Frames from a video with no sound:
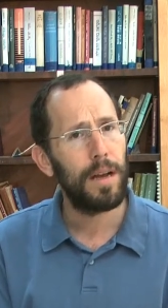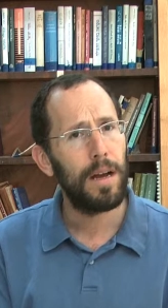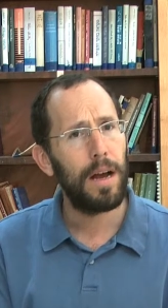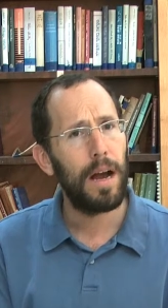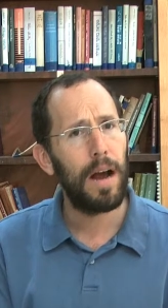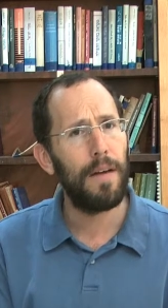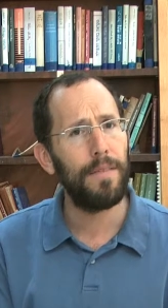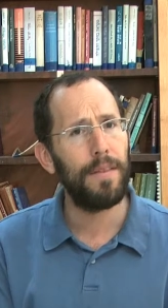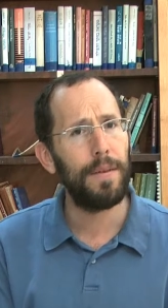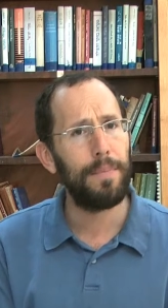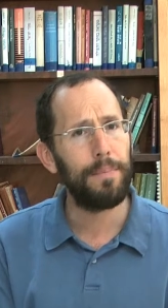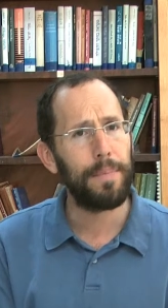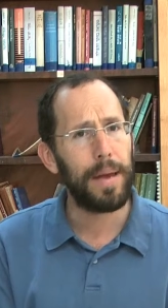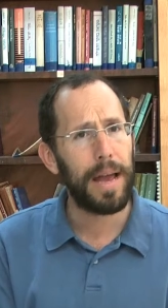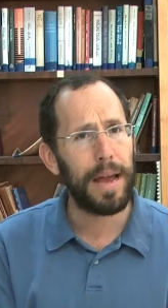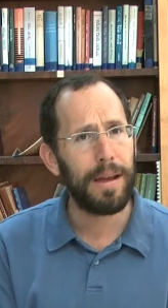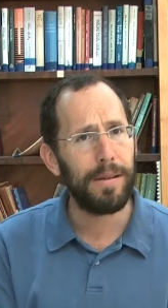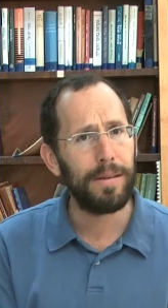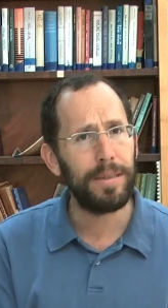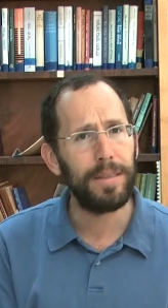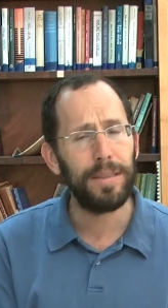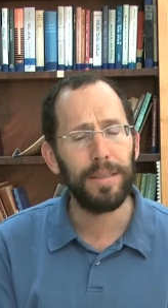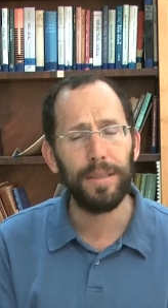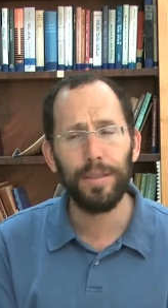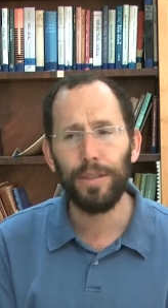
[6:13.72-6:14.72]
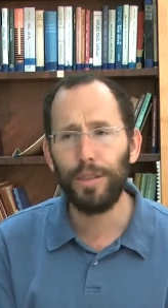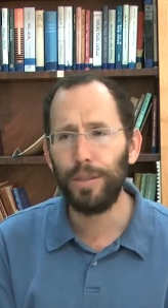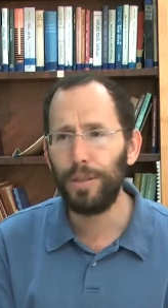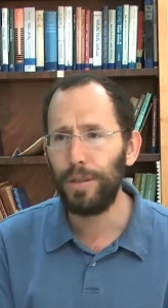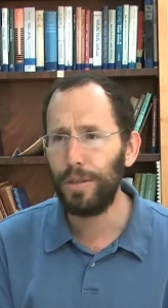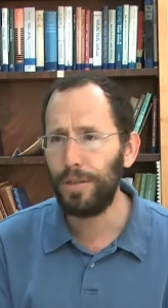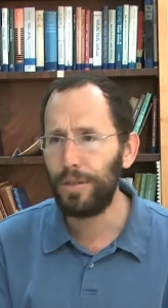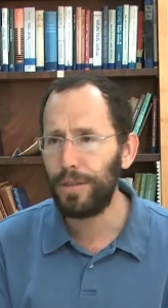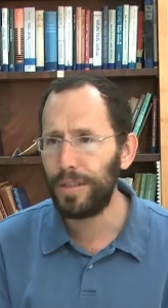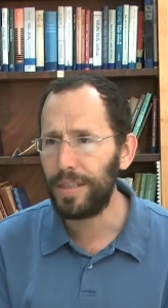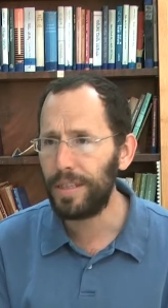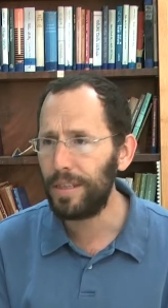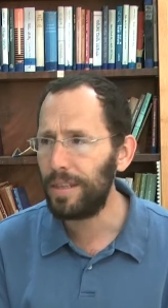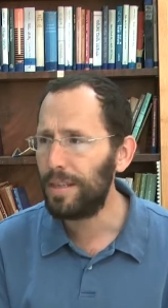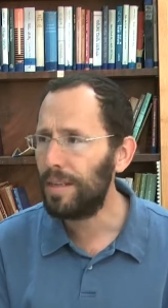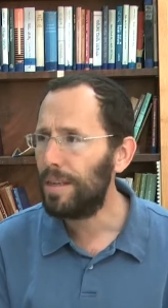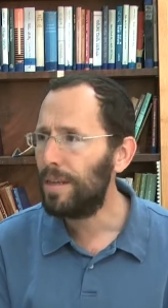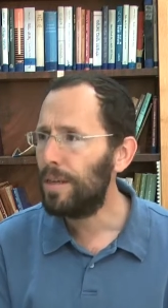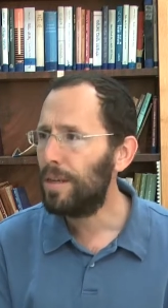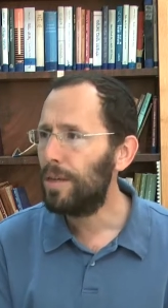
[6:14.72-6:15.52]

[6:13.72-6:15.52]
of the parents to children,